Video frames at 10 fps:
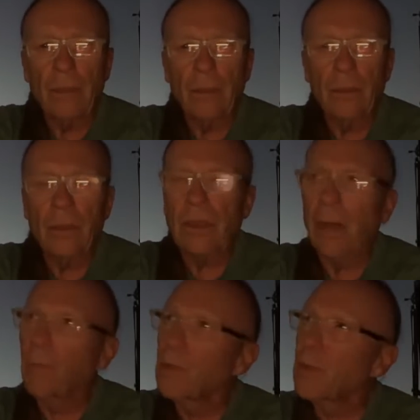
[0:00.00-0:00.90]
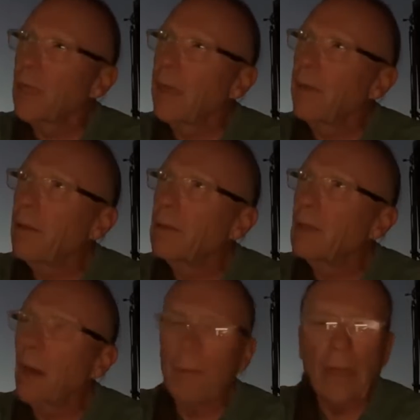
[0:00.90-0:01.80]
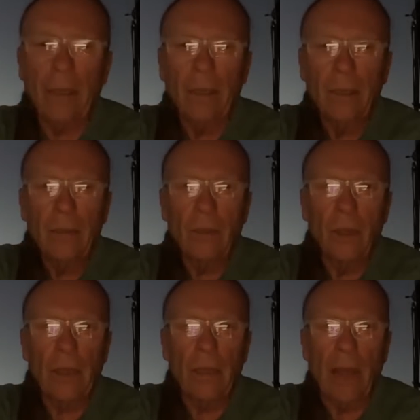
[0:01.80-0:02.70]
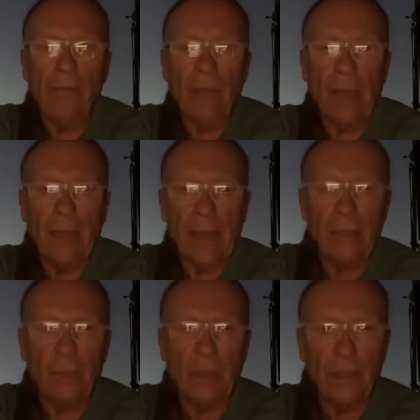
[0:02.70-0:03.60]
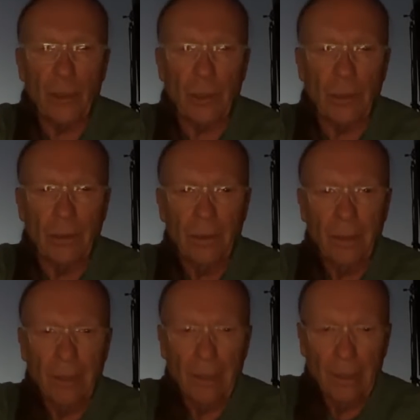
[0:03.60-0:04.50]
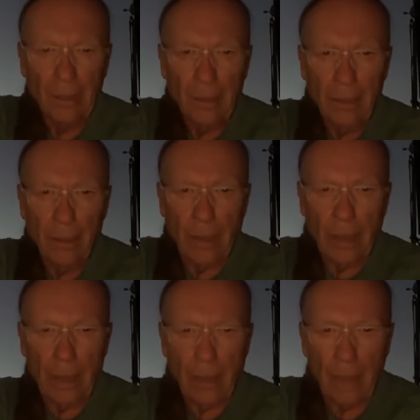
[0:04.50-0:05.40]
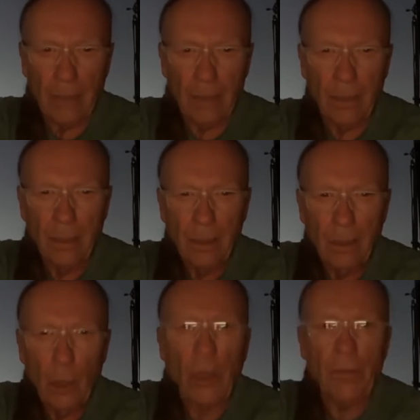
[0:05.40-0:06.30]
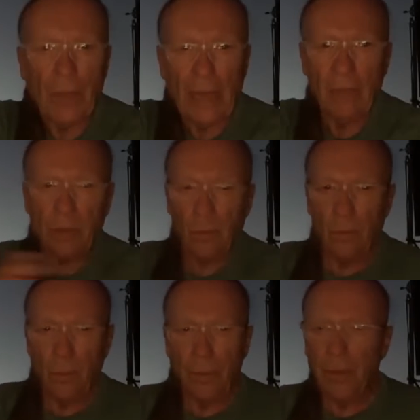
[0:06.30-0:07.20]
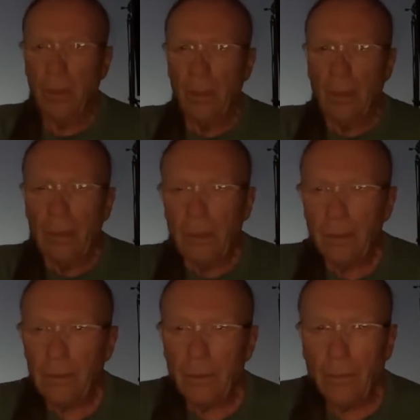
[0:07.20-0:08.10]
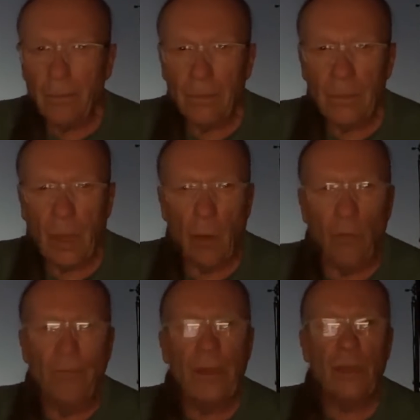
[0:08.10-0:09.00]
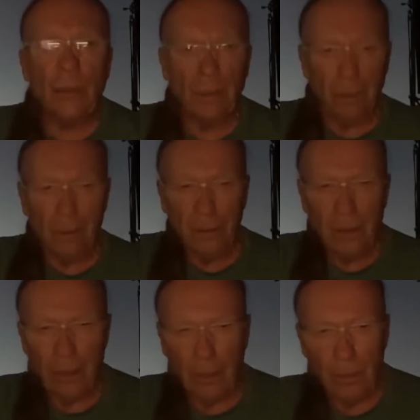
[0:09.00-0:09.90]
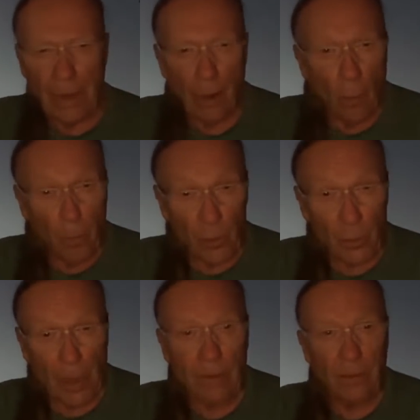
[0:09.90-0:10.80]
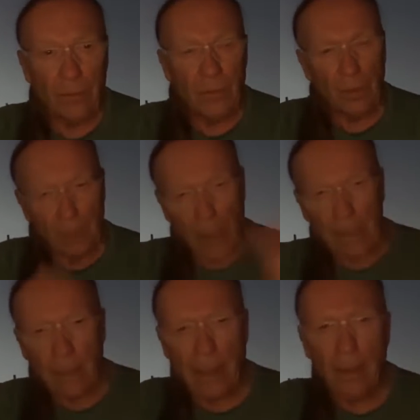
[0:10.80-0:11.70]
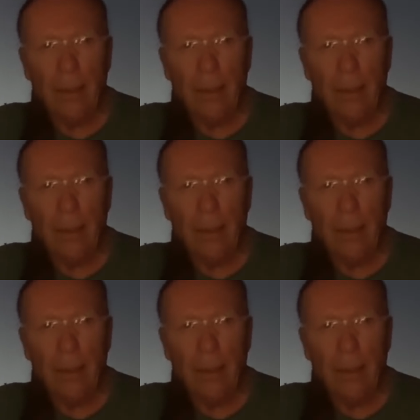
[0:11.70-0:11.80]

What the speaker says: She said, "I appreciate you. You taught me to look at life like an expedition, and not to look at things with tunnel vision, narrow perspective, something like that.